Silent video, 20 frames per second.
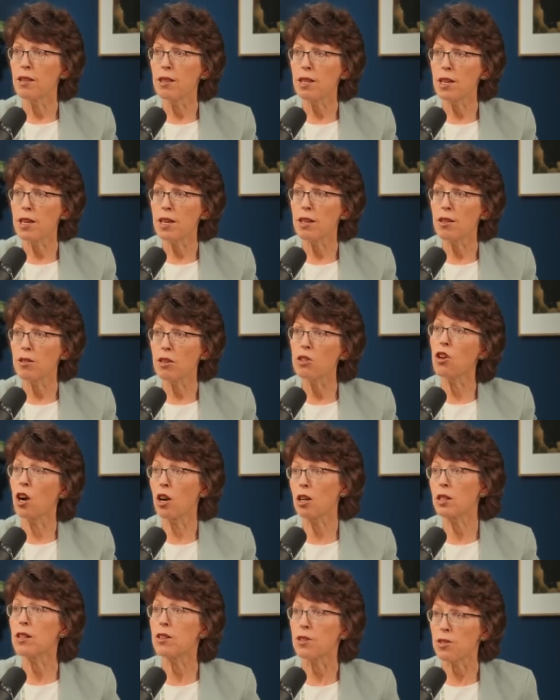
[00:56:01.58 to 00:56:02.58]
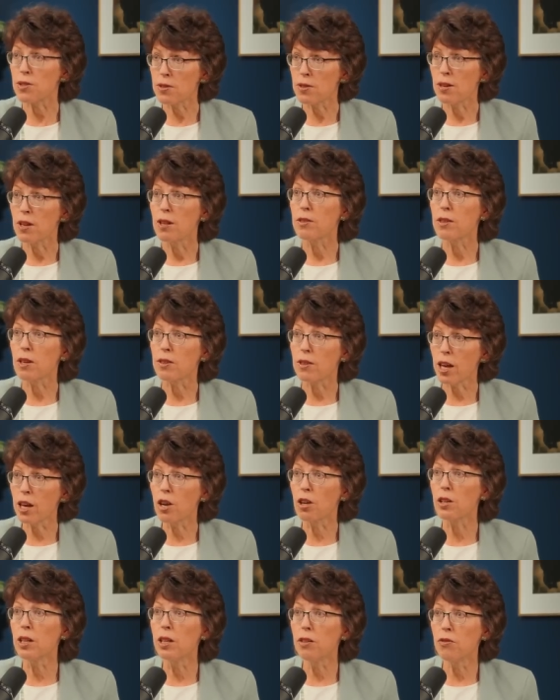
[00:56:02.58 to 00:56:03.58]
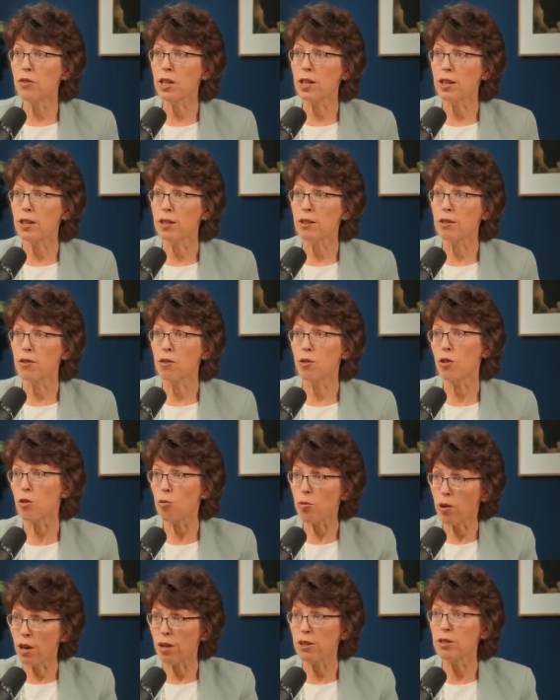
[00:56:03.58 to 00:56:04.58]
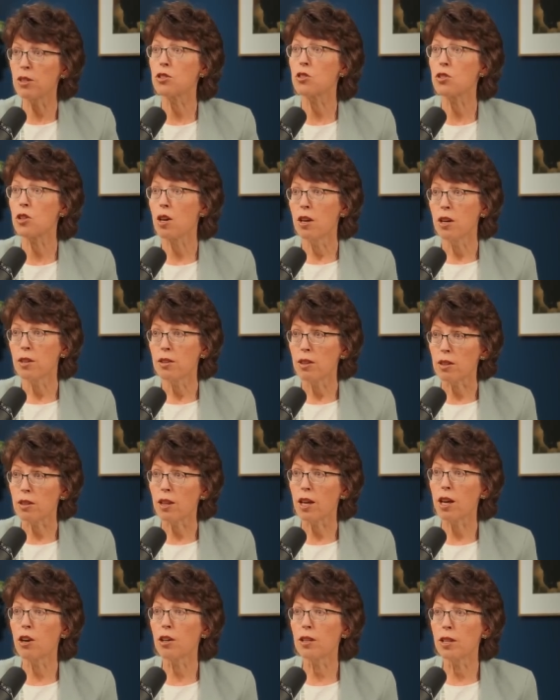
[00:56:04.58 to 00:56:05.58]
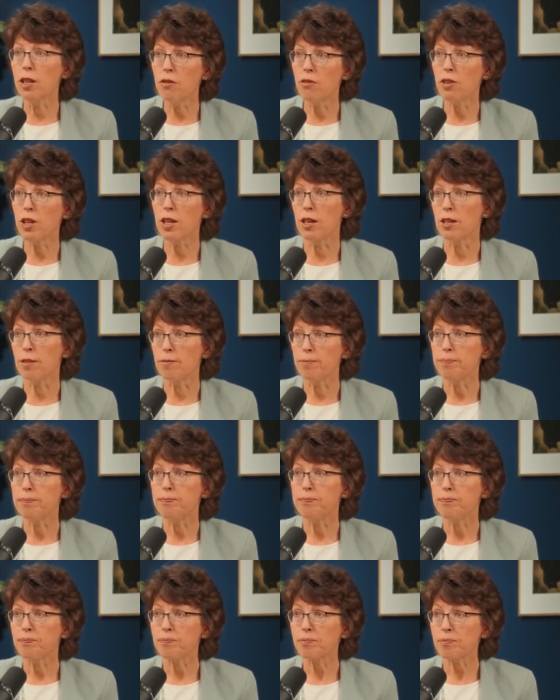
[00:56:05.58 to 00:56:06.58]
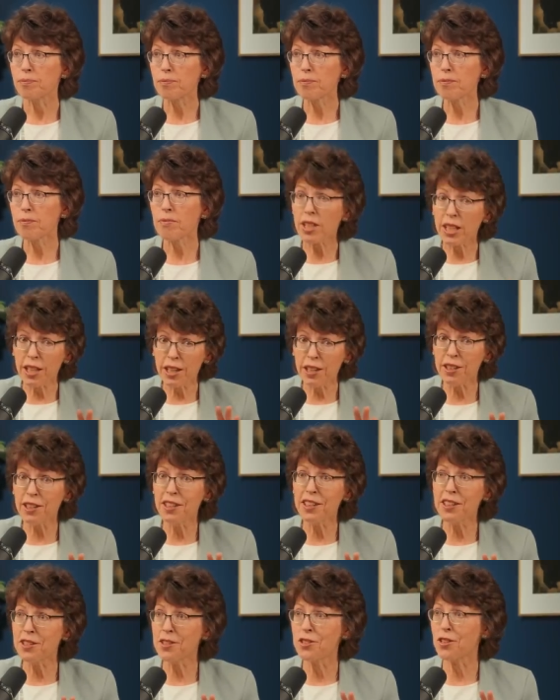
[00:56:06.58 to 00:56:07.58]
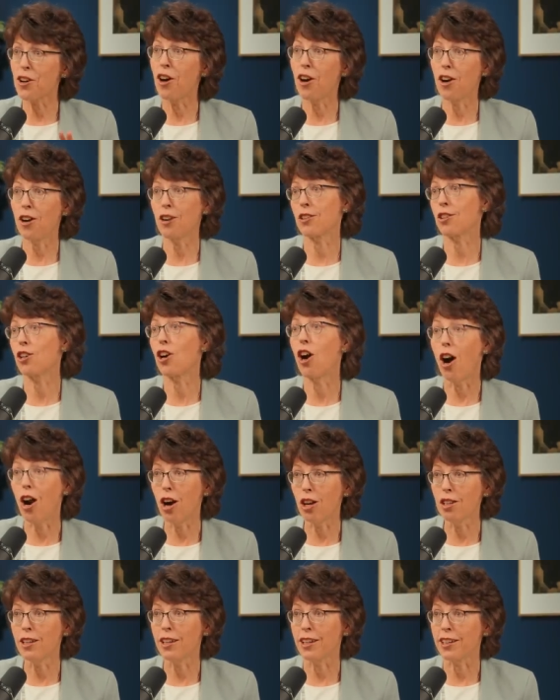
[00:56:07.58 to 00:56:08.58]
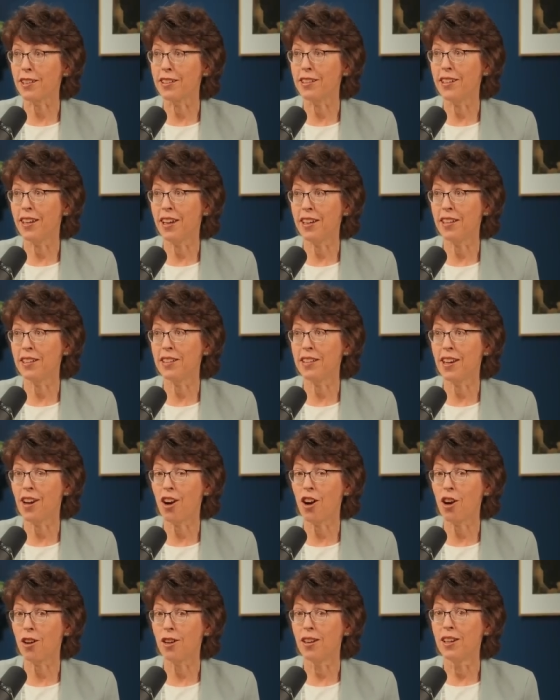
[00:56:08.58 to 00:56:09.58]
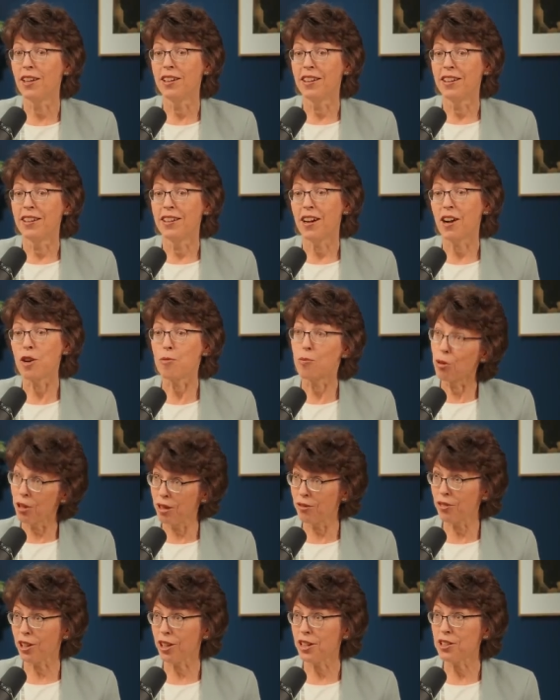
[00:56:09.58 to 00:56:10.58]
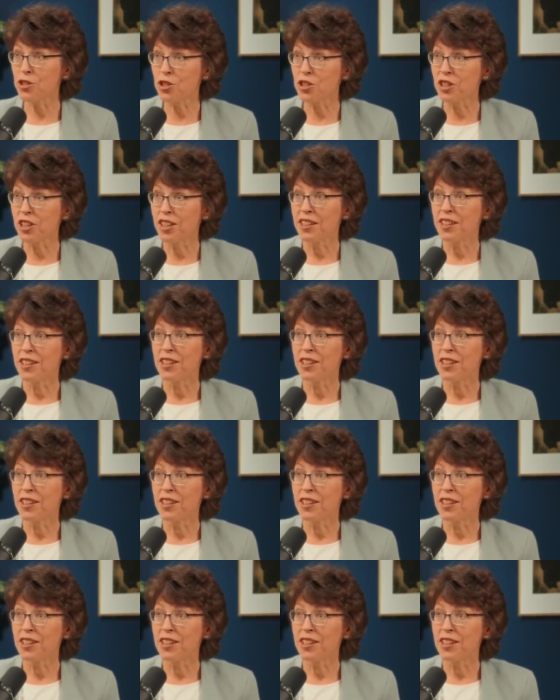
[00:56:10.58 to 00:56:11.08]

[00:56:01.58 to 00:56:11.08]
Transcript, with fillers: the the darkness right. that they are living in or the bondage that they are living in it is our calling and our our privilege